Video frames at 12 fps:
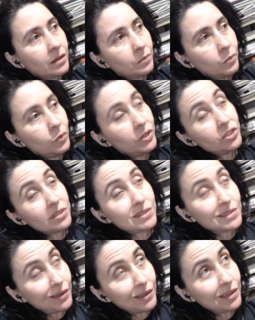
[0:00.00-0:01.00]
which it
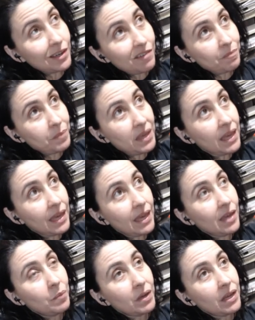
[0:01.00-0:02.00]
started off
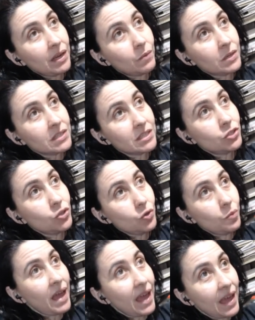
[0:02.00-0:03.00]
being, but it wasn't too
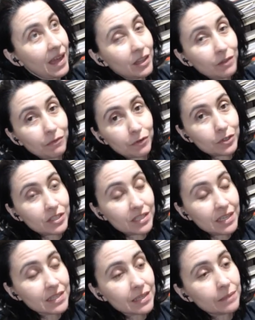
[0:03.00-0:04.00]
bad in the first
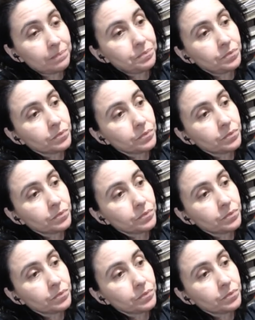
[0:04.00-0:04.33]
season.